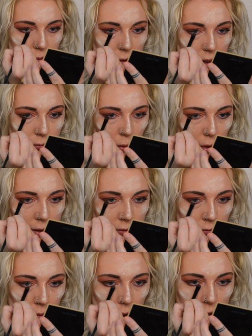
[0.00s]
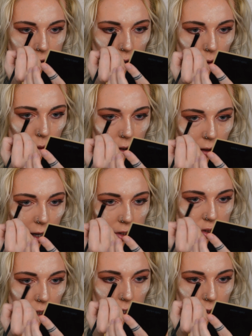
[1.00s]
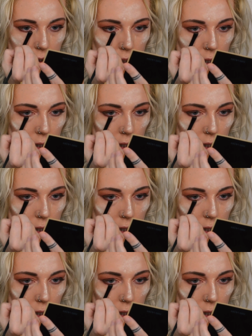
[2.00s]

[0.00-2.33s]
really important for your lower lash line